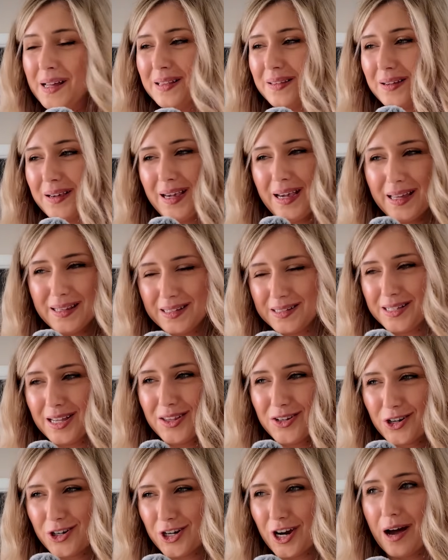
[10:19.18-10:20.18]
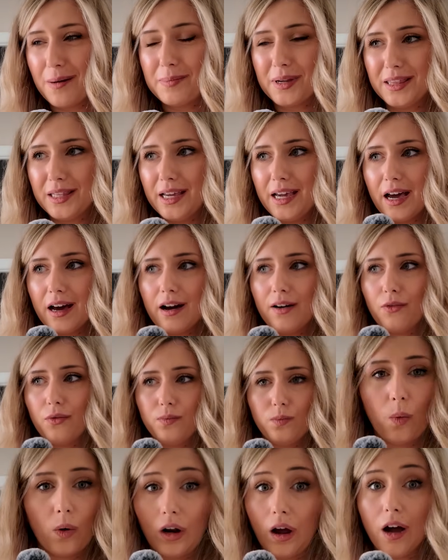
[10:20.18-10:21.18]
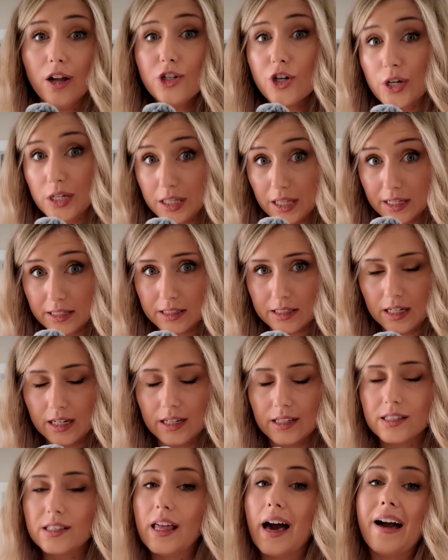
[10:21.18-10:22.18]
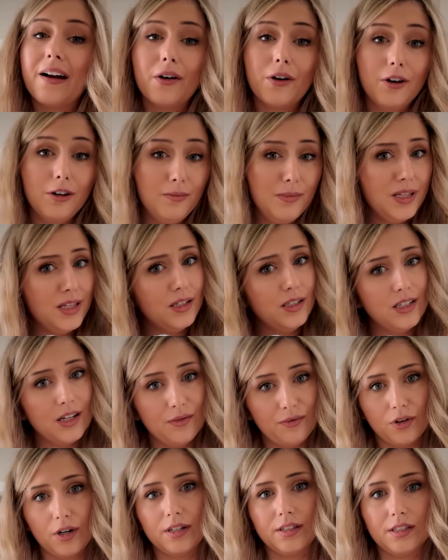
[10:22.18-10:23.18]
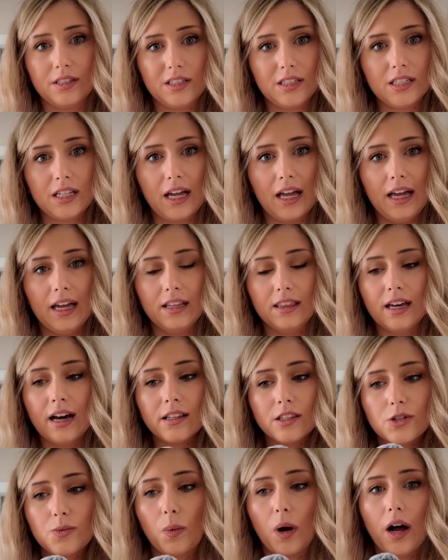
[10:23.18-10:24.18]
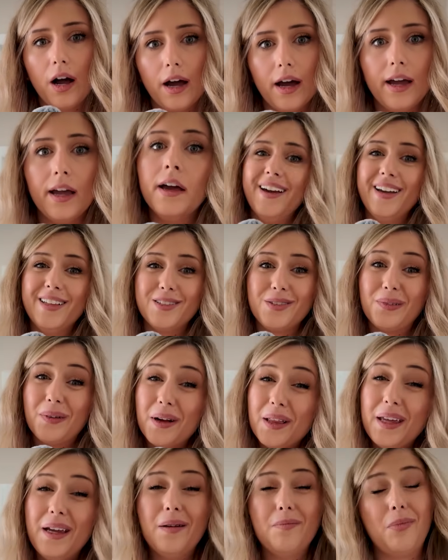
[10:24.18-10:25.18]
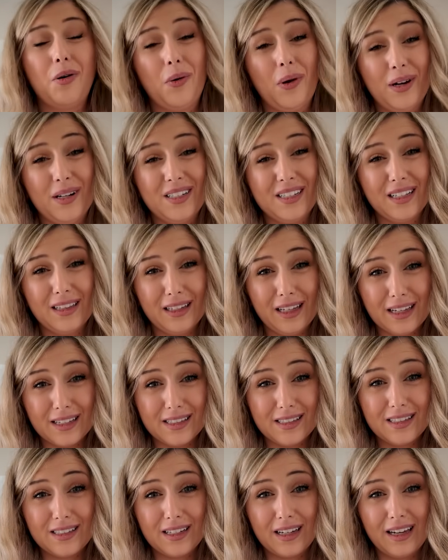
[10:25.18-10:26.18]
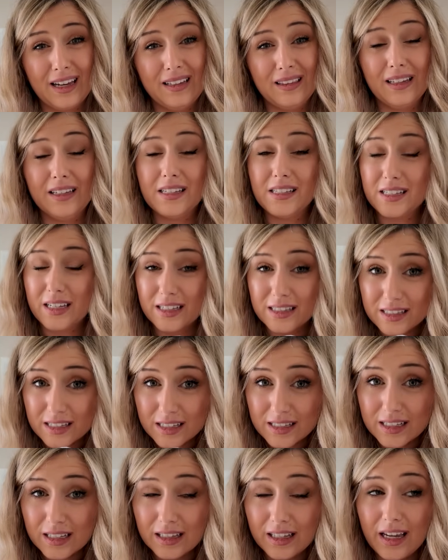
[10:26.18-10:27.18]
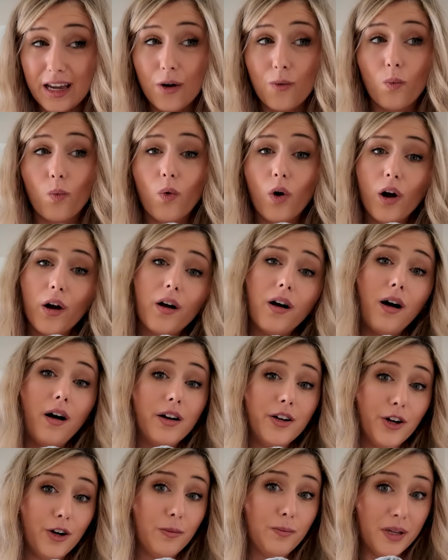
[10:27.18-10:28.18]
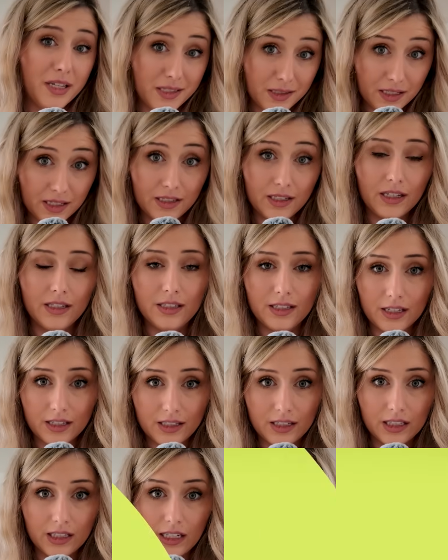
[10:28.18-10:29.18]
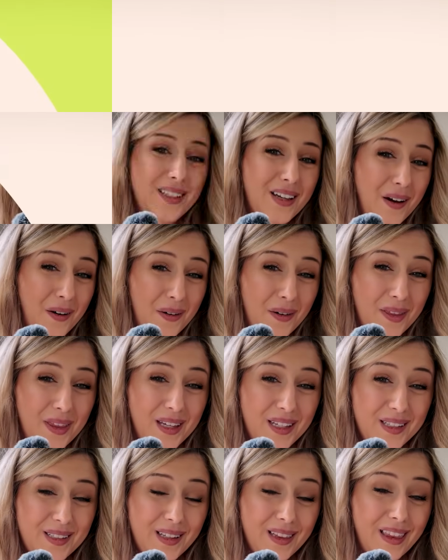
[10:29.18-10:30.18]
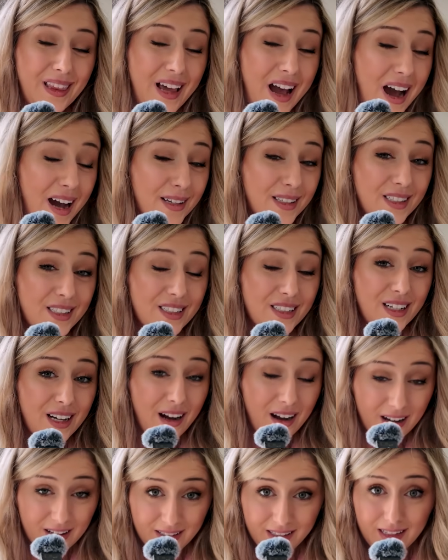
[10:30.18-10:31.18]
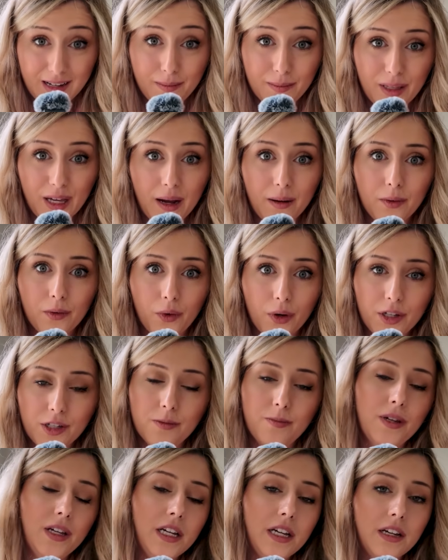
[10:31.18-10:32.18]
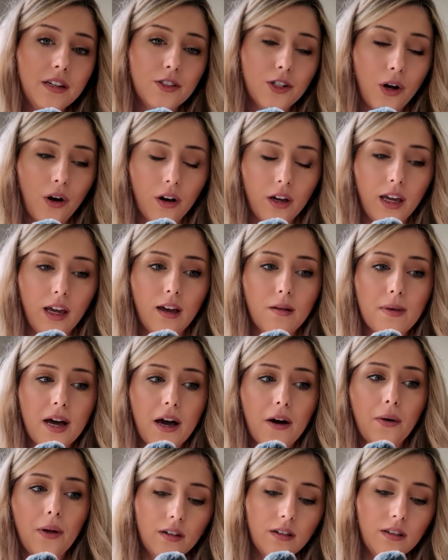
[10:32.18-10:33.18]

looking at this other shop and they have 100 listings, that could be the difference. And that's why it's really important to list and list consistently and work on your business consistently. So this last concept that I'm going to be talking about